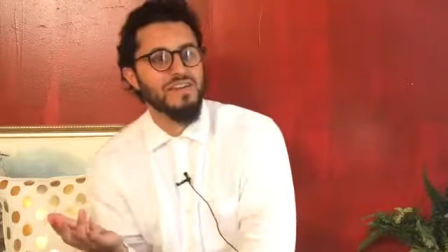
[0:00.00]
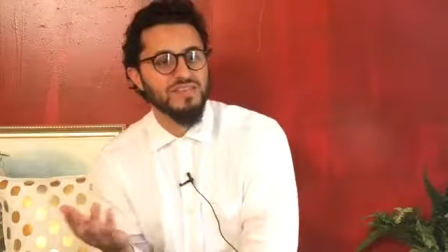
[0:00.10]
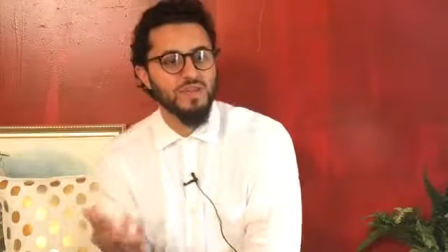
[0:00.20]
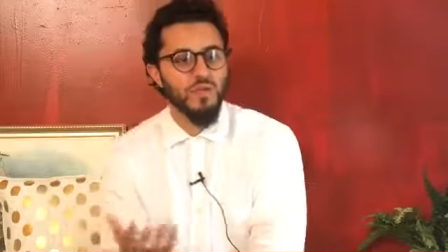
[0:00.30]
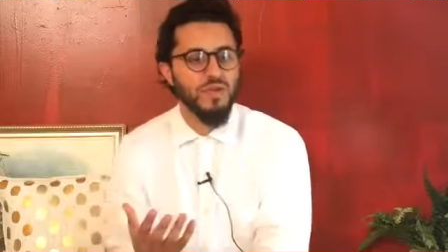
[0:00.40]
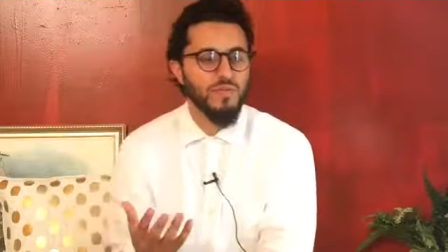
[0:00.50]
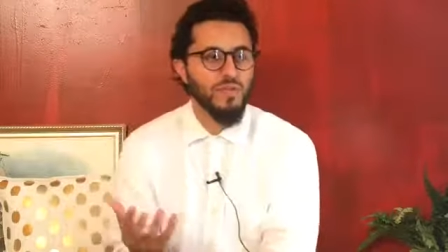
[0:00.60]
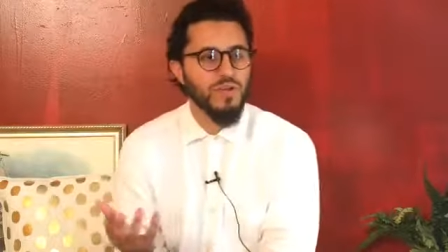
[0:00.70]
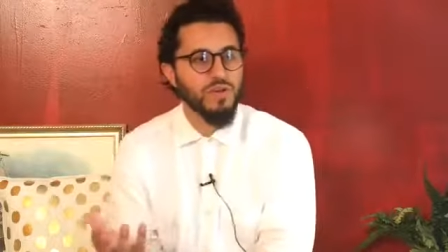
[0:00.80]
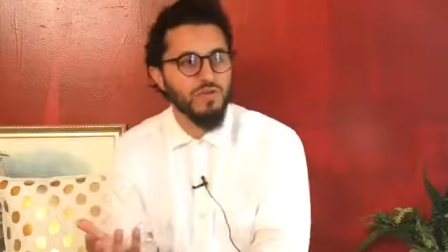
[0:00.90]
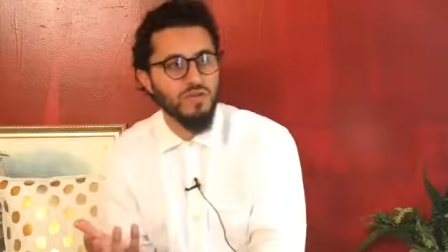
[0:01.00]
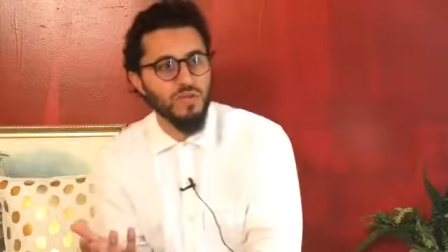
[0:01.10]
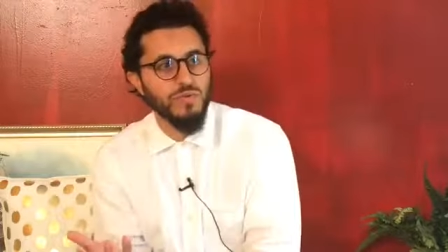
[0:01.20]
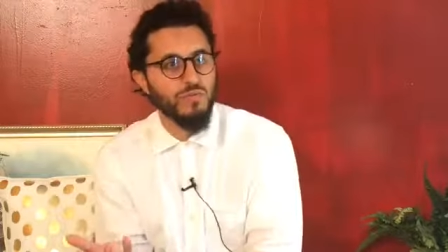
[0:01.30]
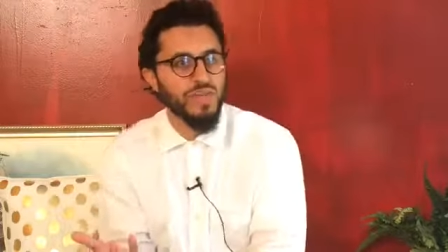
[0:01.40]
So when when
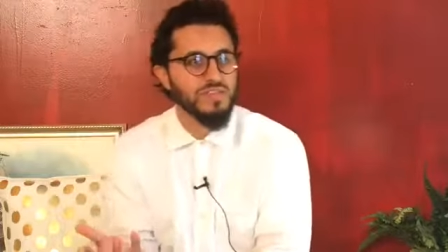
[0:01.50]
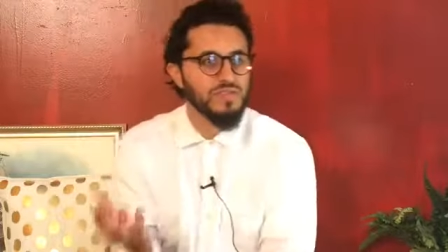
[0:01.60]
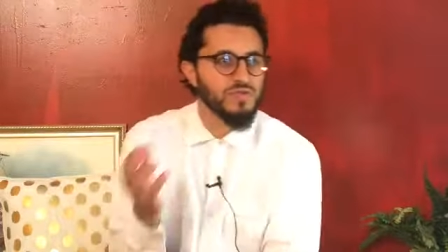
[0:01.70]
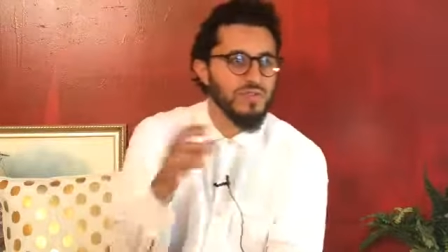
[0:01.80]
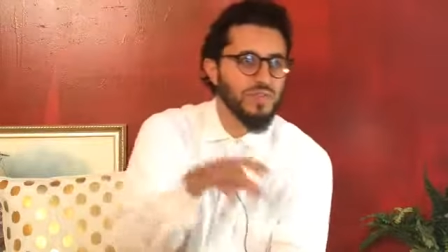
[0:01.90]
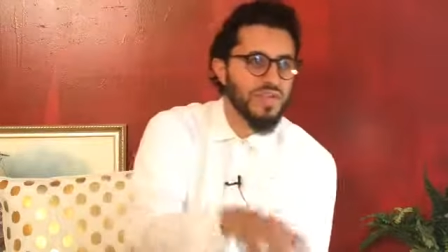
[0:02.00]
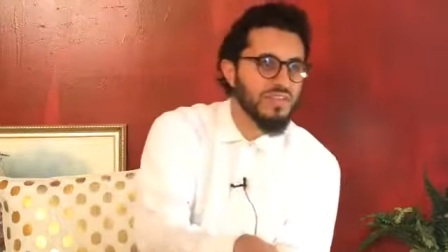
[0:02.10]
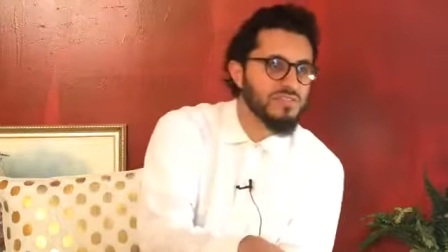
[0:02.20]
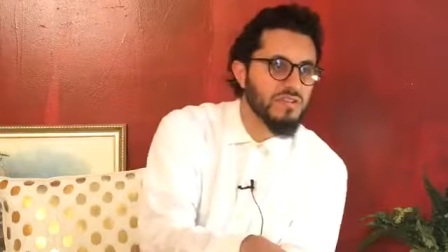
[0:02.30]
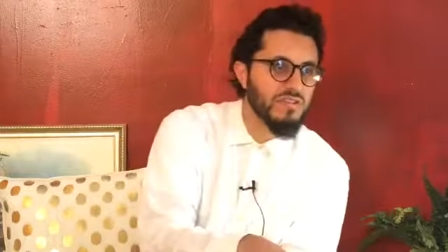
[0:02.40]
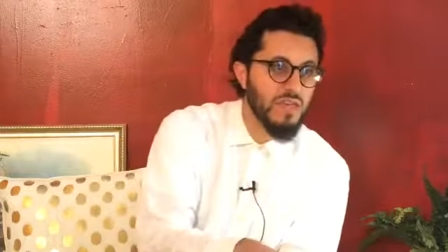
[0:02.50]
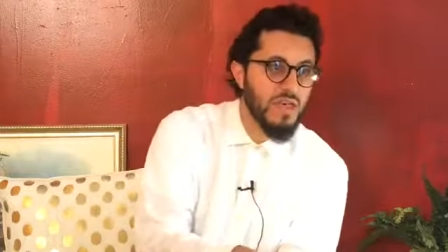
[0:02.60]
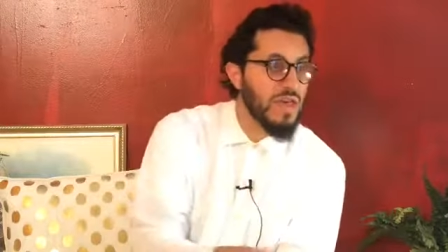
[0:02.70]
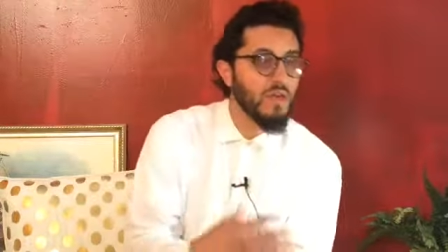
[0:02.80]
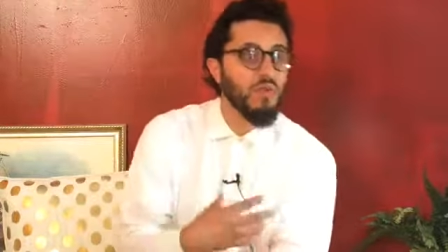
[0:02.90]
human beings do something on this earth
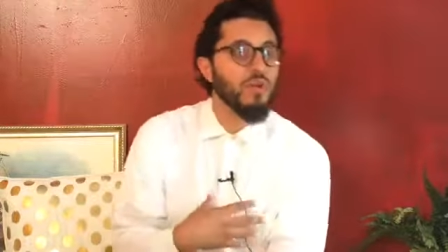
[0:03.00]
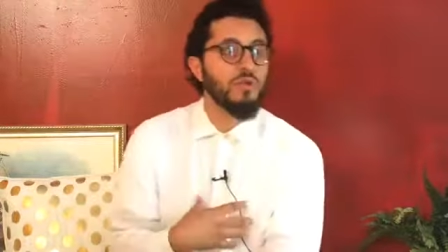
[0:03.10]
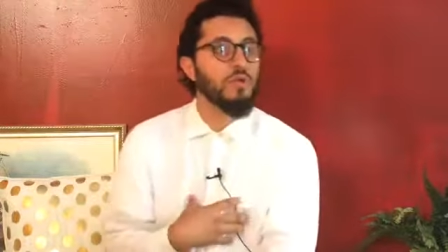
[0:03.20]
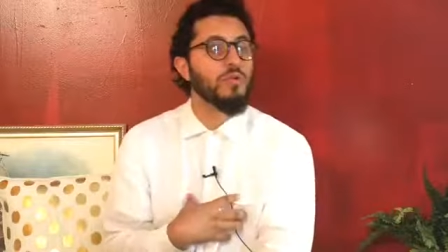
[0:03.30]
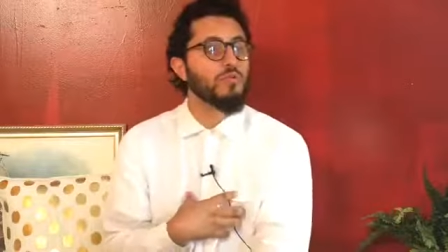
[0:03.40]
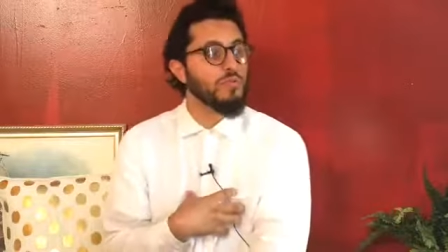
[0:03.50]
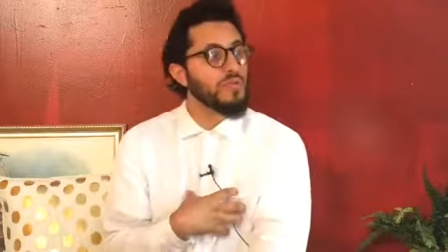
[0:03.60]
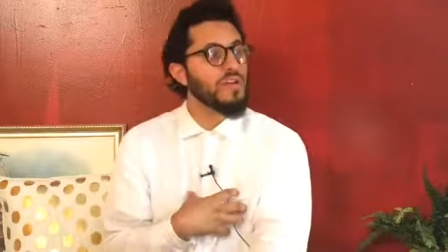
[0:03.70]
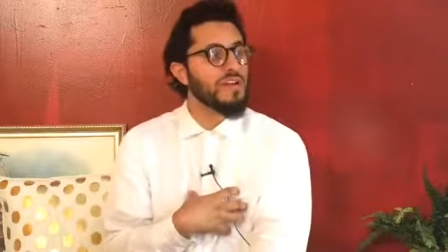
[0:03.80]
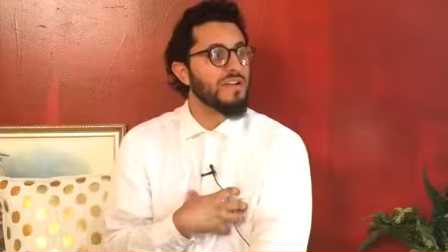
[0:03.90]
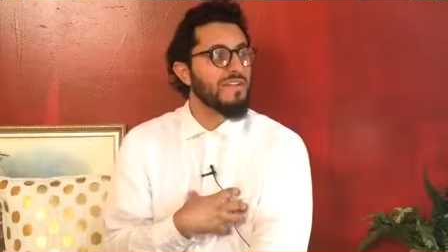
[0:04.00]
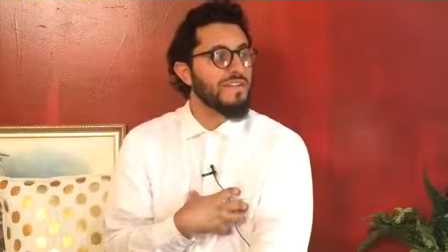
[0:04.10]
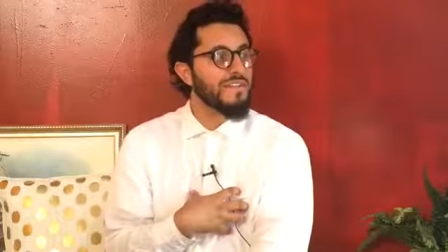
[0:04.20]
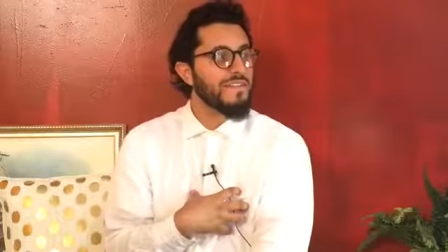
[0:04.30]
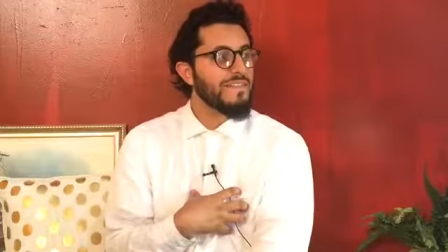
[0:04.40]
and we don't know the ruling,
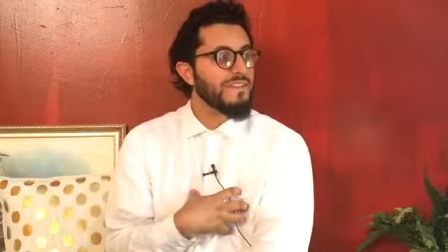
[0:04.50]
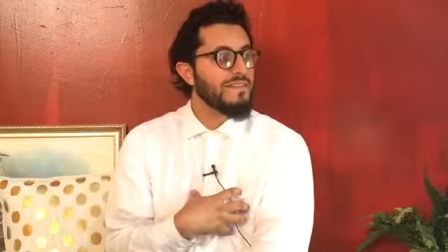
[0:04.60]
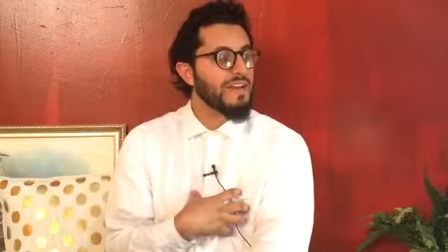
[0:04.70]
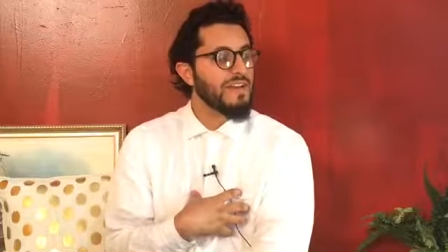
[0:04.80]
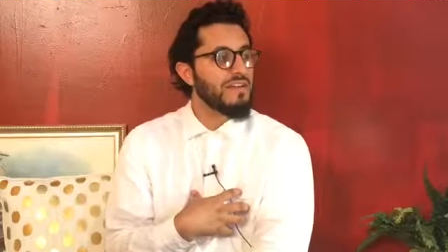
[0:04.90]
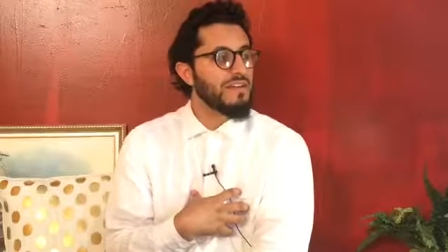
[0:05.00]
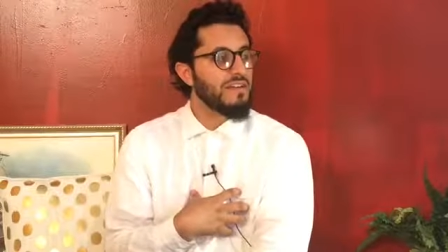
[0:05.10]
right?